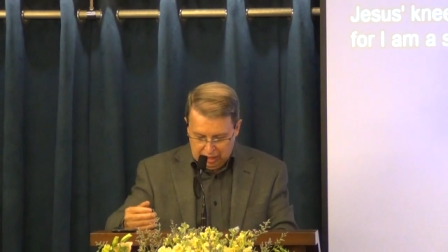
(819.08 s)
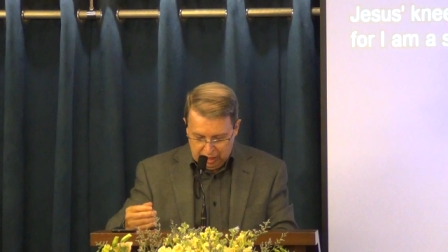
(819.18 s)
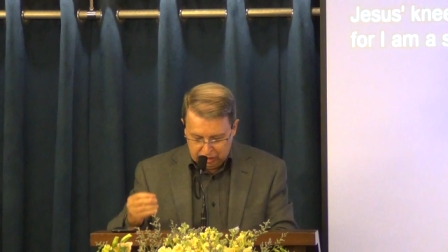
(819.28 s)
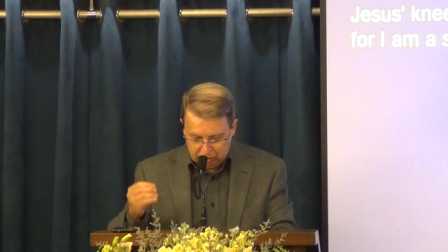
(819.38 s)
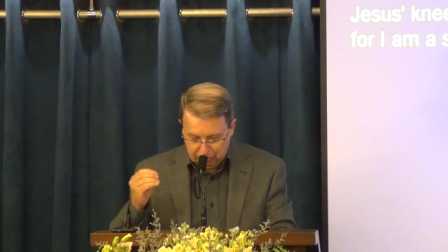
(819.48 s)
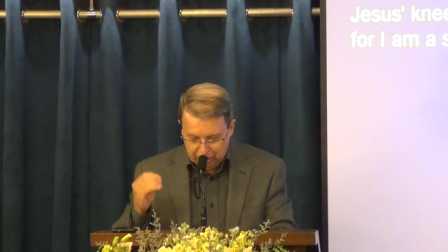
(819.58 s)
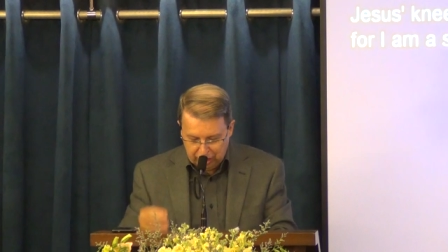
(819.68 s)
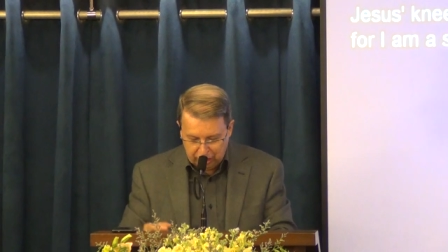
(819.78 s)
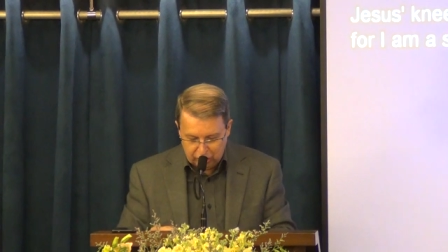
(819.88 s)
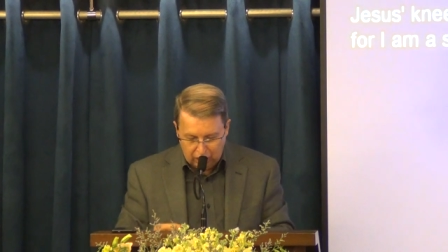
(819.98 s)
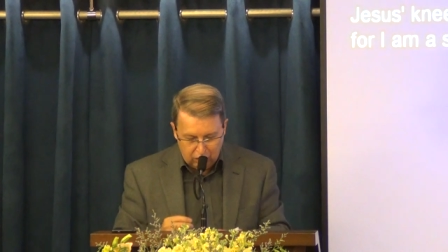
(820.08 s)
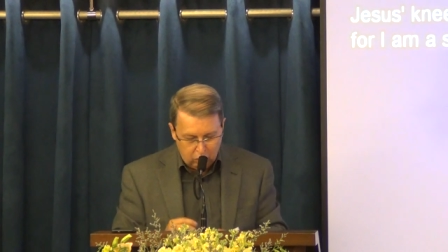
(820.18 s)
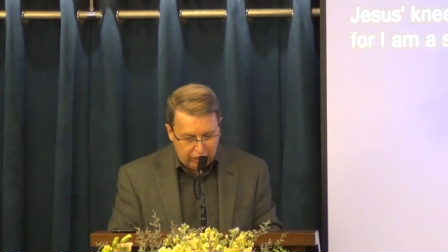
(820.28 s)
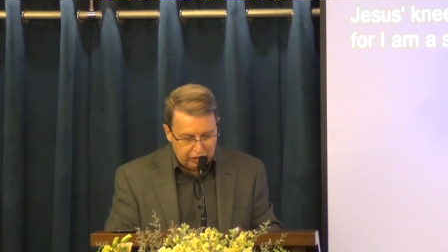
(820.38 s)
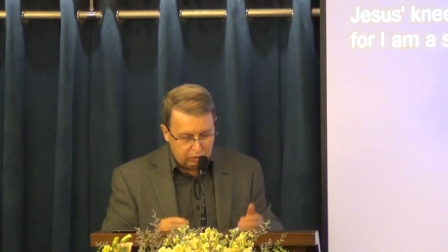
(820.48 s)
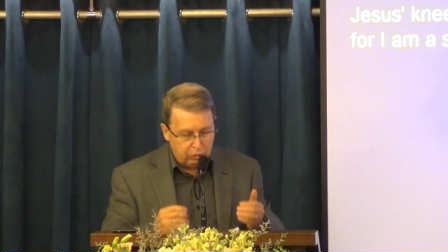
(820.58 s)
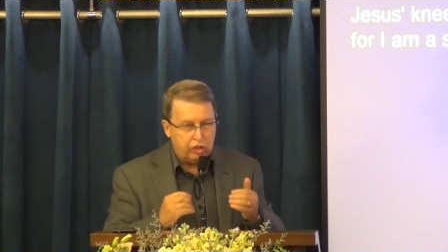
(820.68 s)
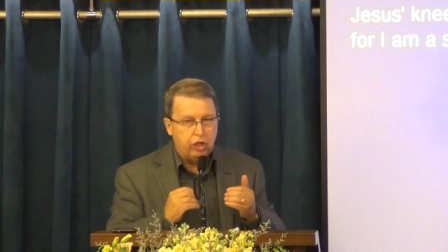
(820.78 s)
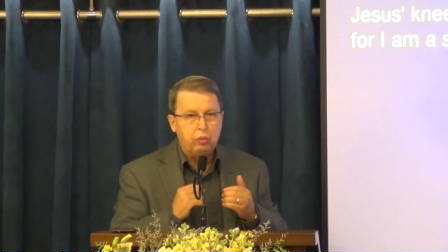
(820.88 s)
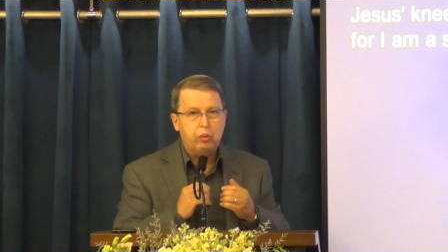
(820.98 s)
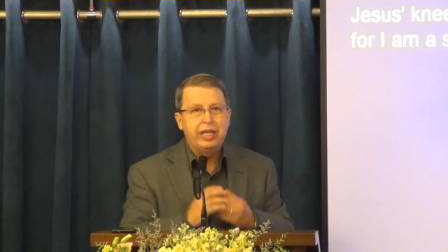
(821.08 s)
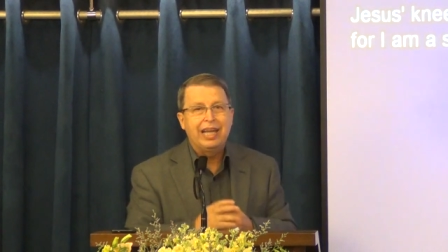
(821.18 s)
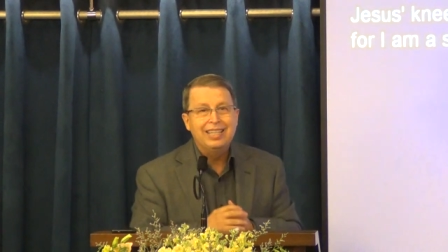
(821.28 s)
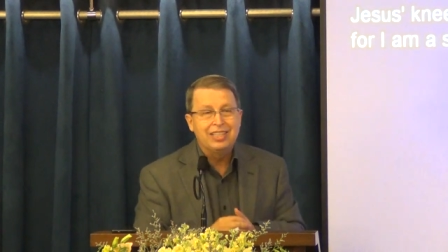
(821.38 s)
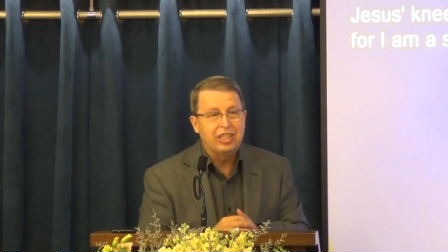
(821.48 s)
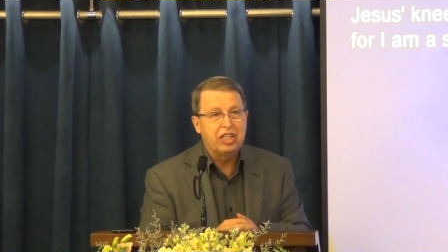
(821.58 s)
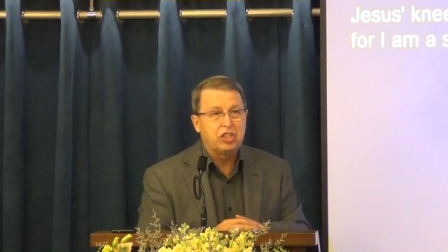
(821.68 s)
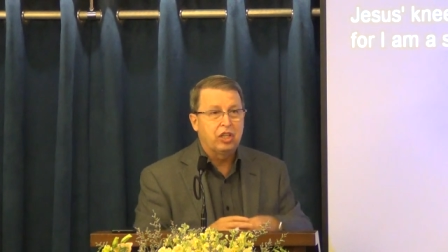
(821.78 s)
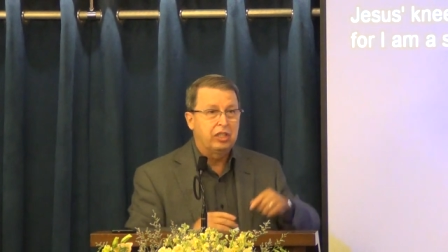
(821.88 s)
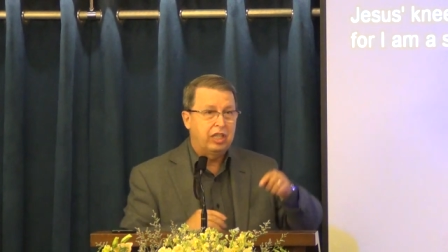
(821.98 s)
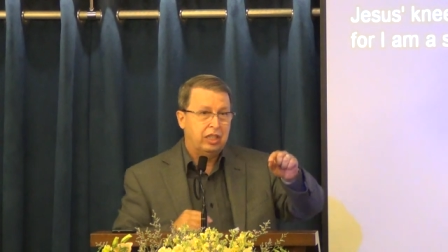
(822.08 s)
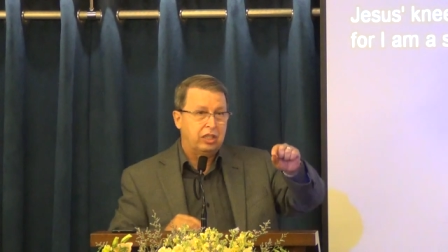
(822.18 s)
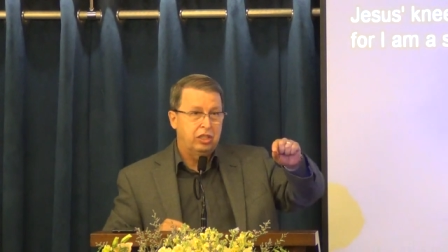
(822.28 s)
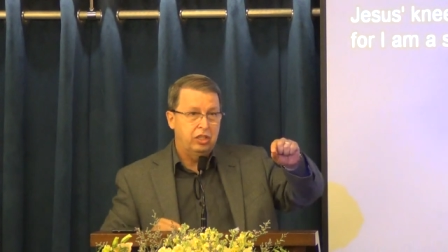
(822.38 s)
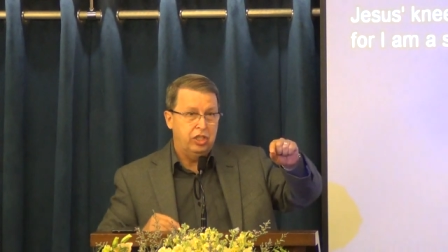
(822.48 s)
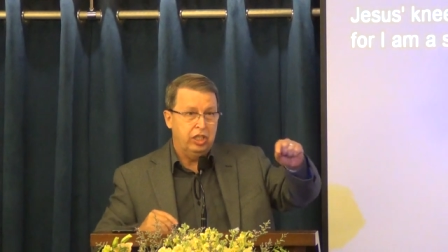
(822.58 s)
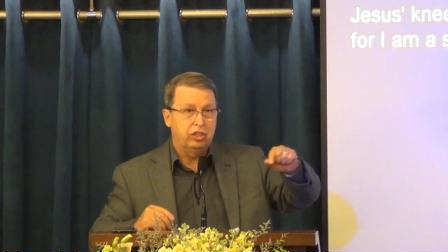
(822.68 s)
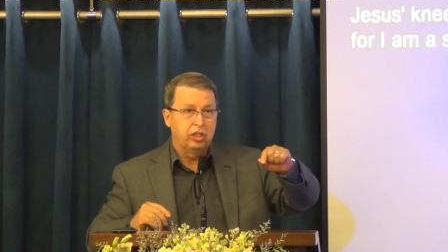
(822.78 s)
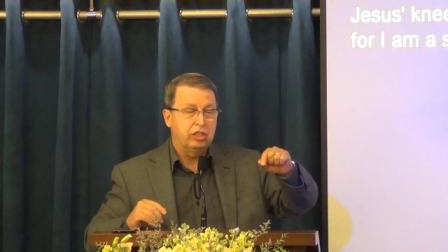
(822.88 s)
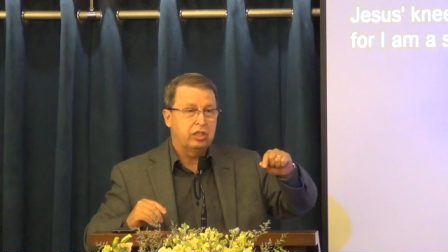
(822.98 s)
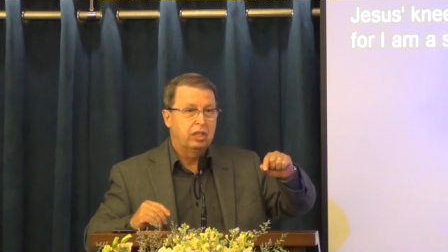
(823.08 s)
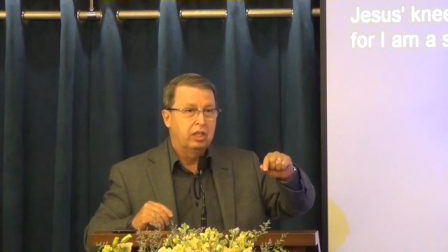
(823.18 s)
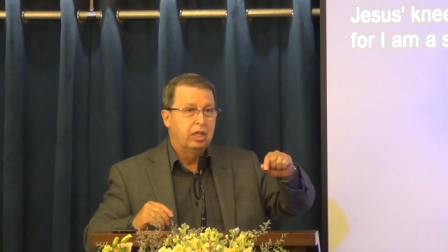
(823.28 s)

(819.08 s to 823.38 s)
it begins always with the realization that Jesus,